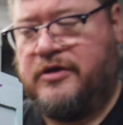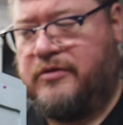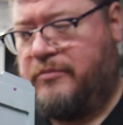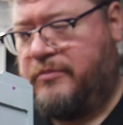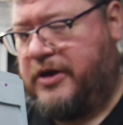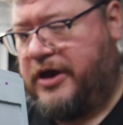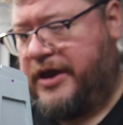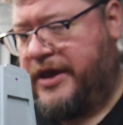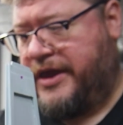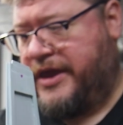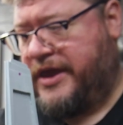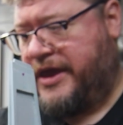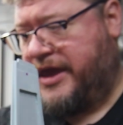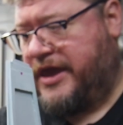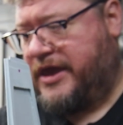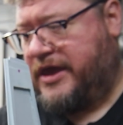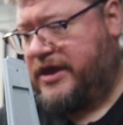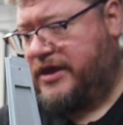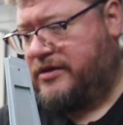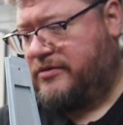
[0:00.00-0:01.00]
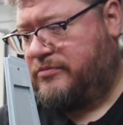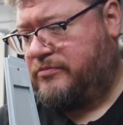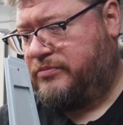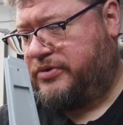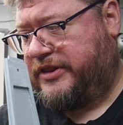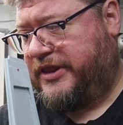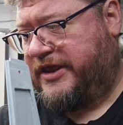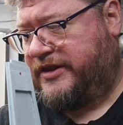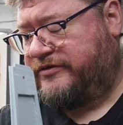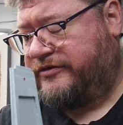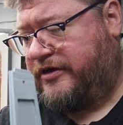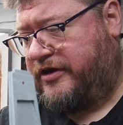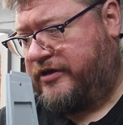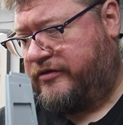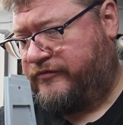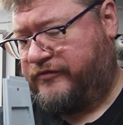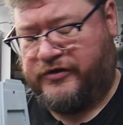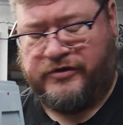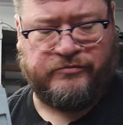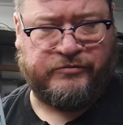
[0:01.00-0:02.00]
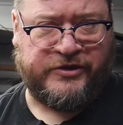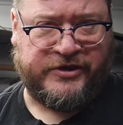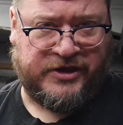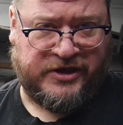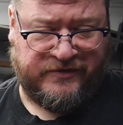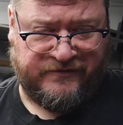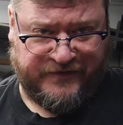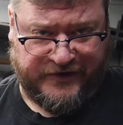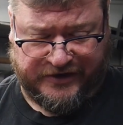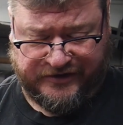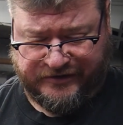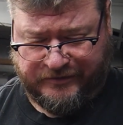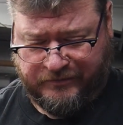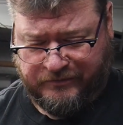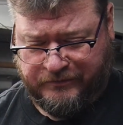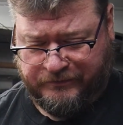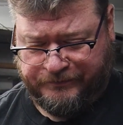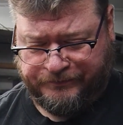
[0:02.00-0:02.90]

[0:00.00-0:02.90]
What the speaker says: by a planton from the Phantom